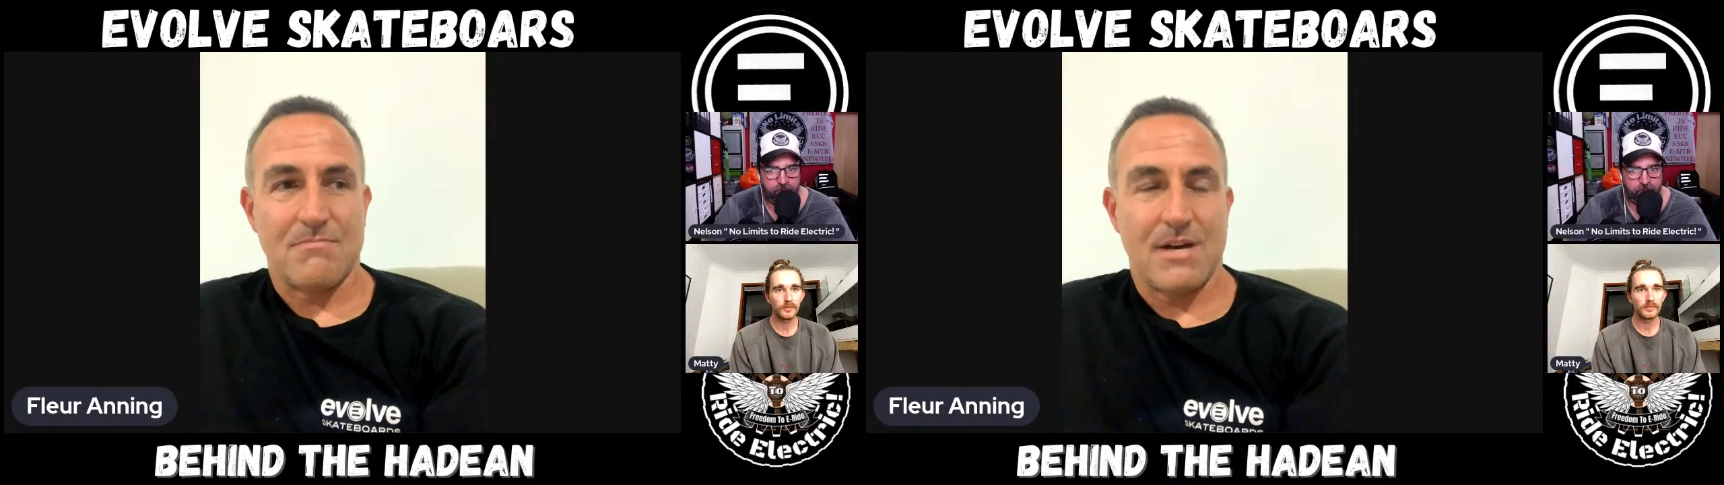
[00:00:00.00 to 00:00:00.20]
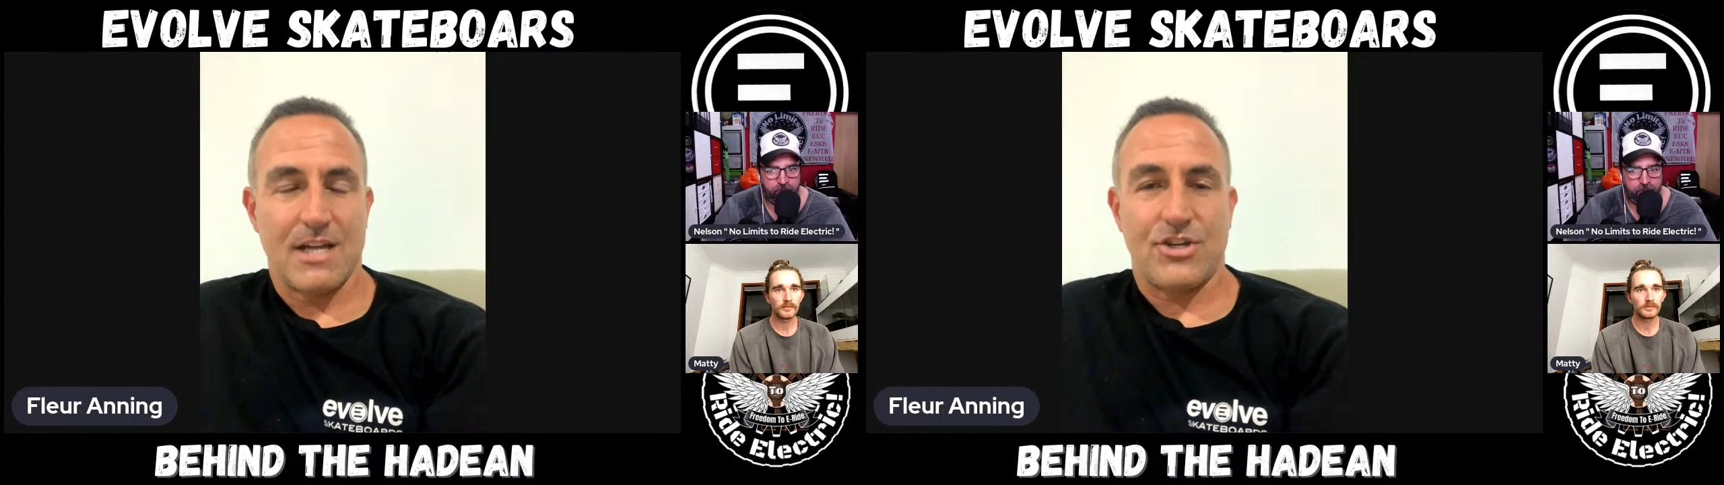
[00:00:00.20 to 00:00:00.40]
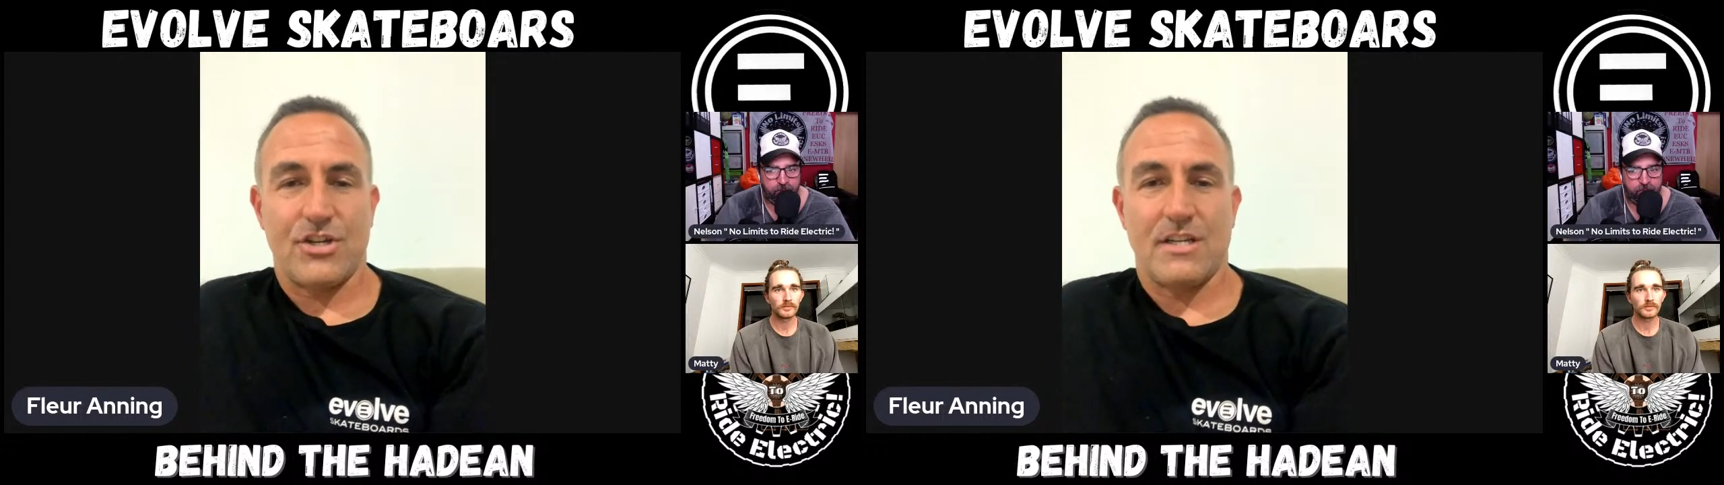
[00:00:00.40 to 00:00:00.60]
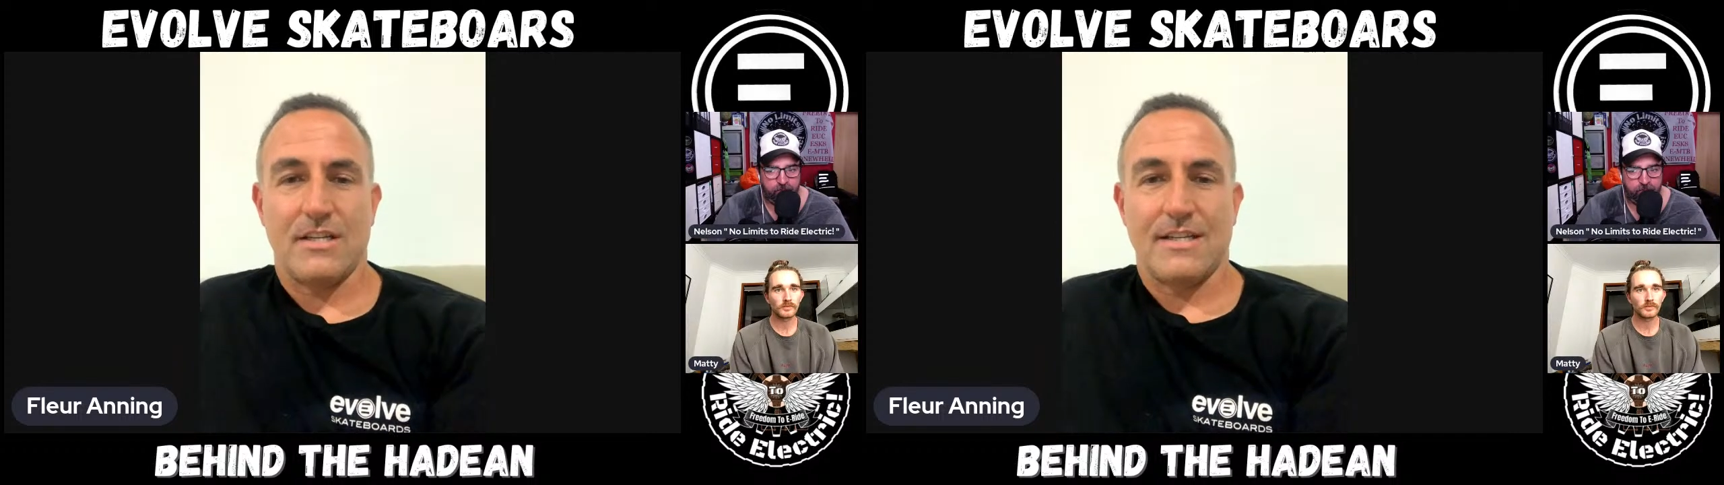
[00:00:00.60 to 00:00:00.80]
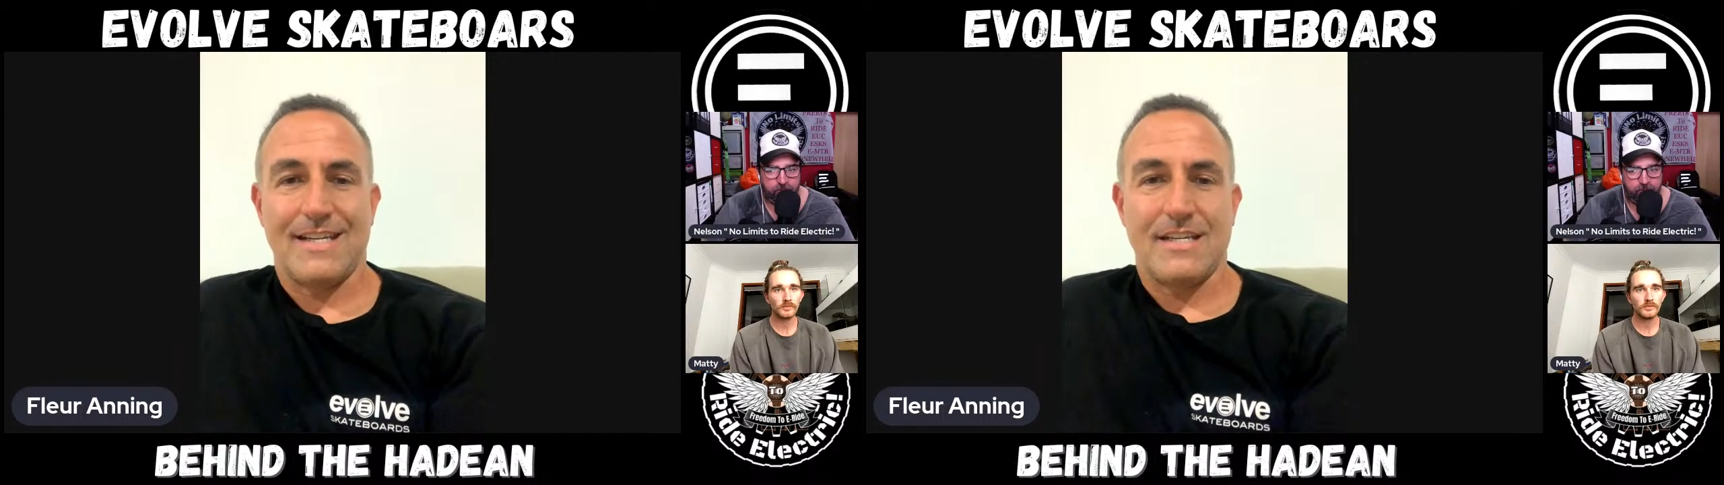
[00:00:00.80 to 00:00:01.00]
much
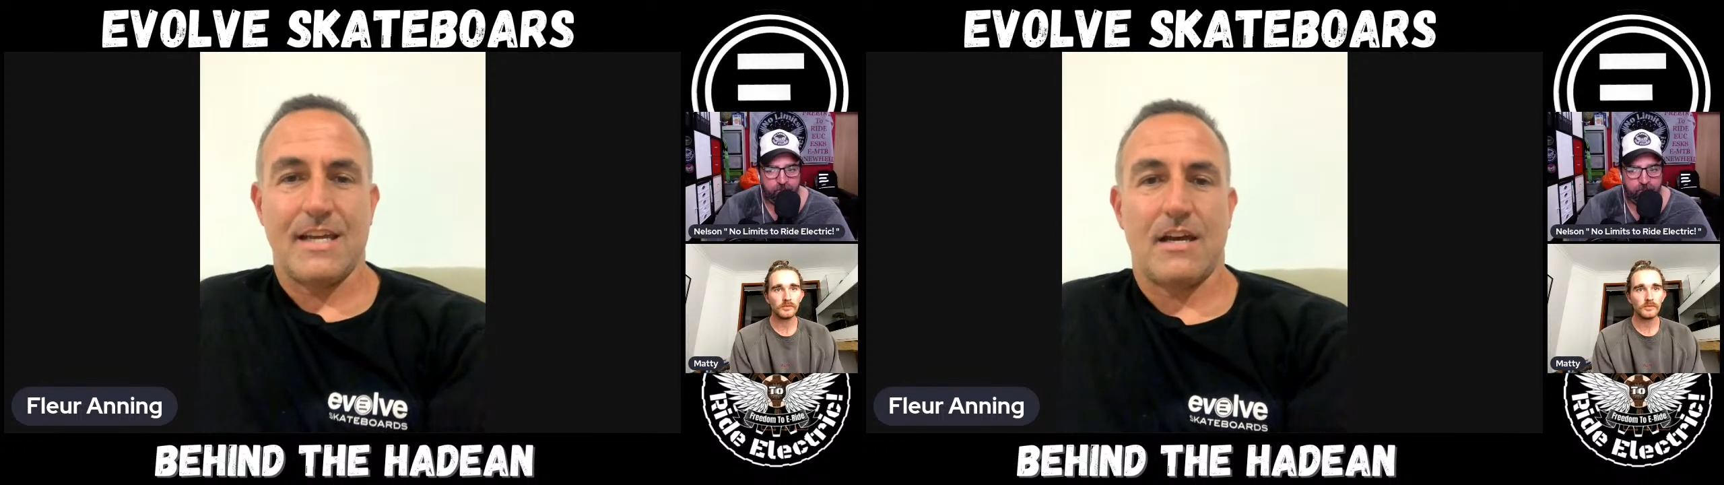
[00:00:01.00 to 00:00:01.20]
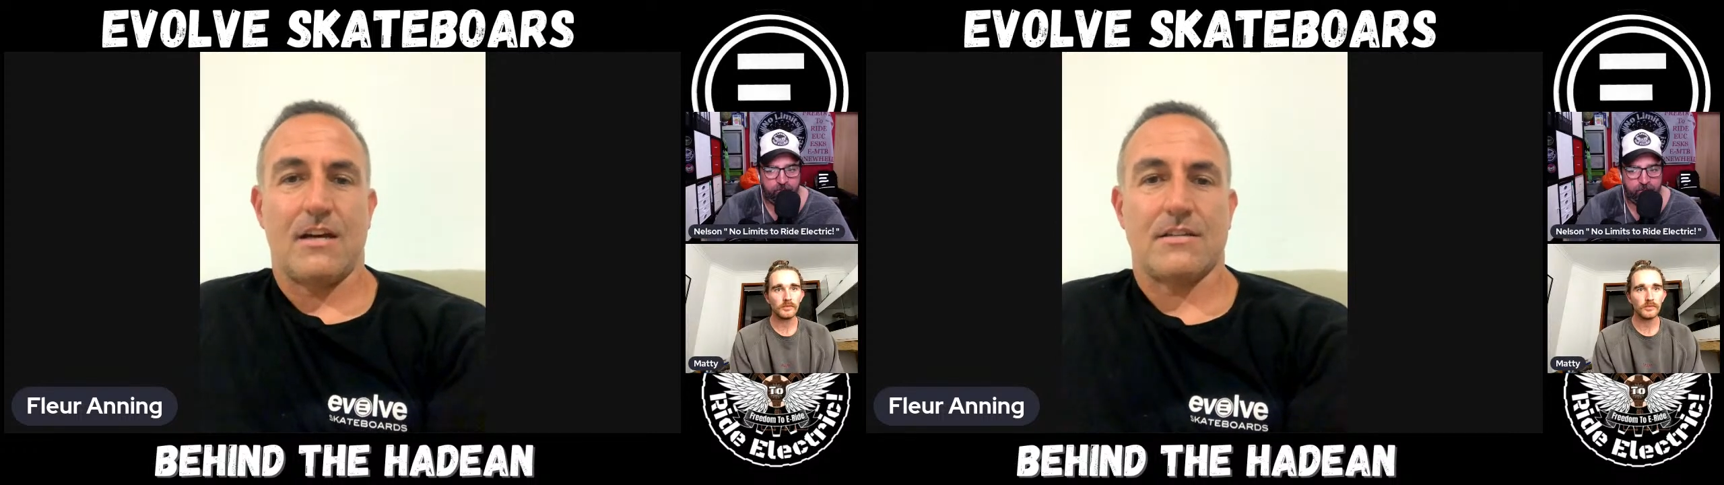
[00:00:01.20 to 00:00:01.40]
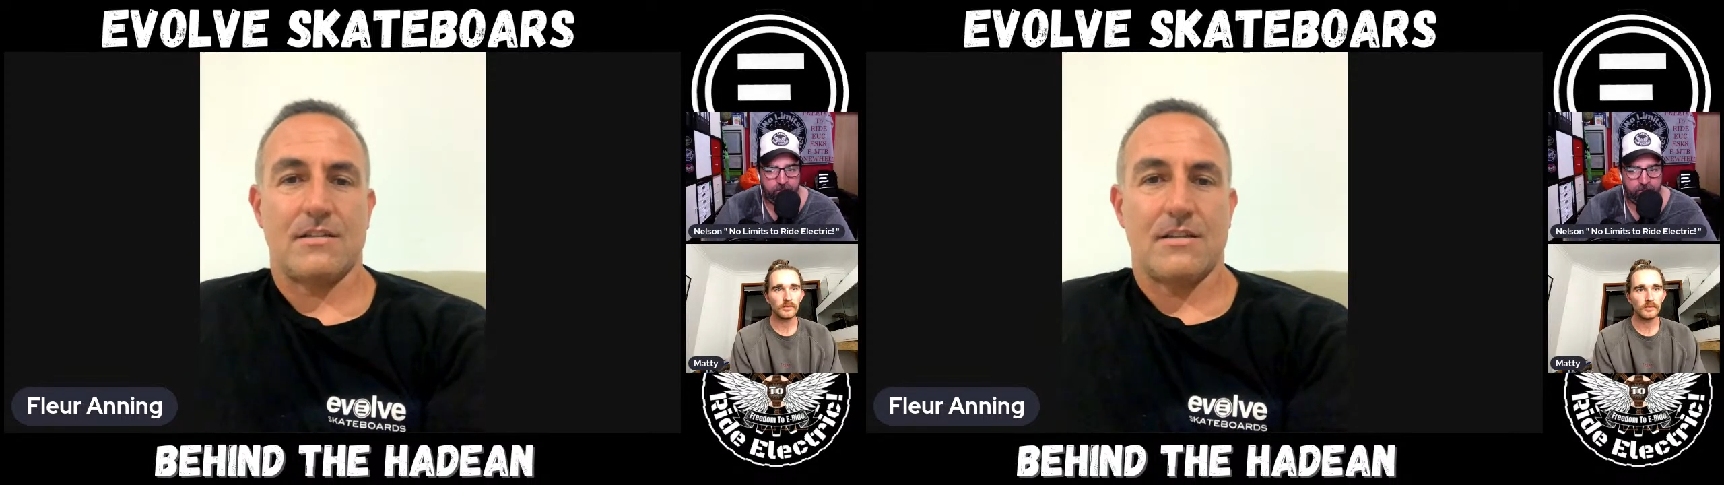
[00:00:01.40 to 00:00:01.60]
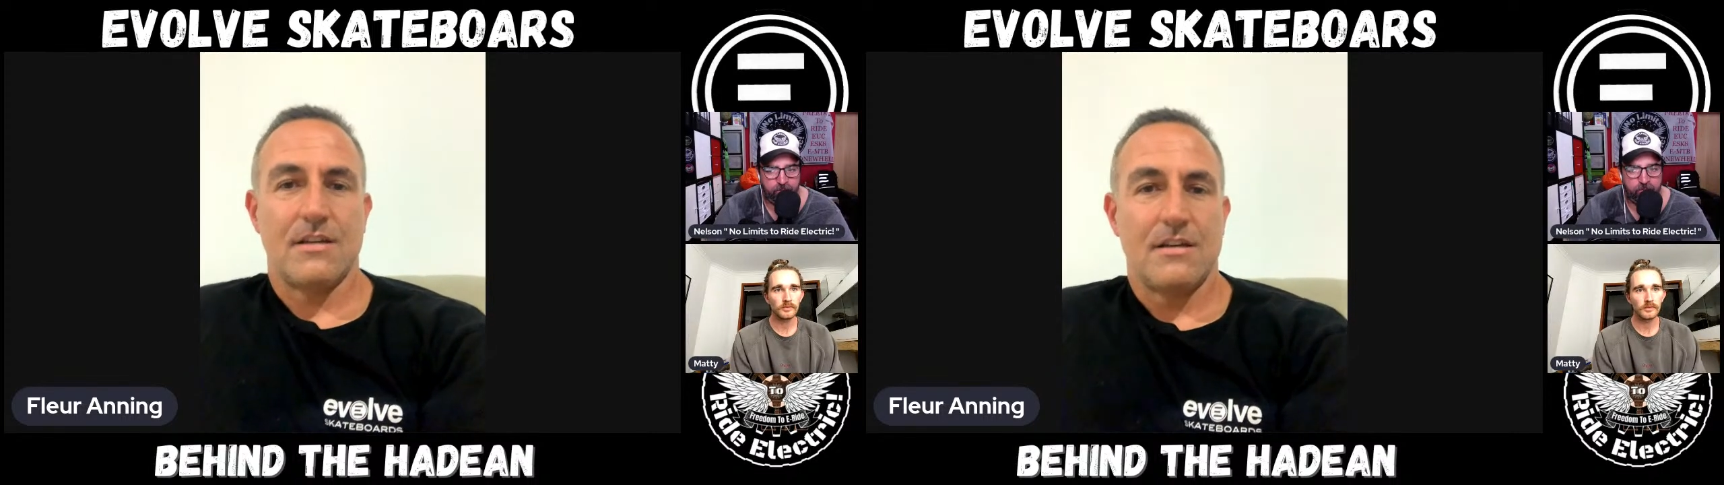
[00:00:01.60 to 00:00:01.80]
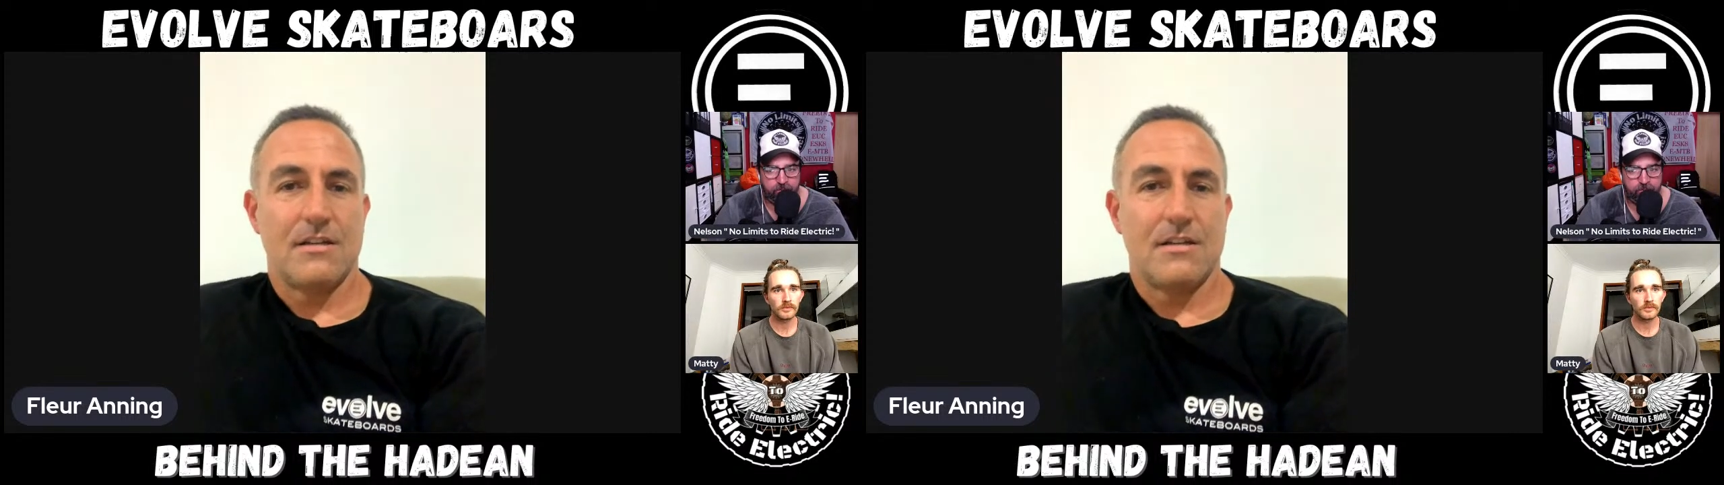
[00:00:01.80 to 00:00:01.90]
in-house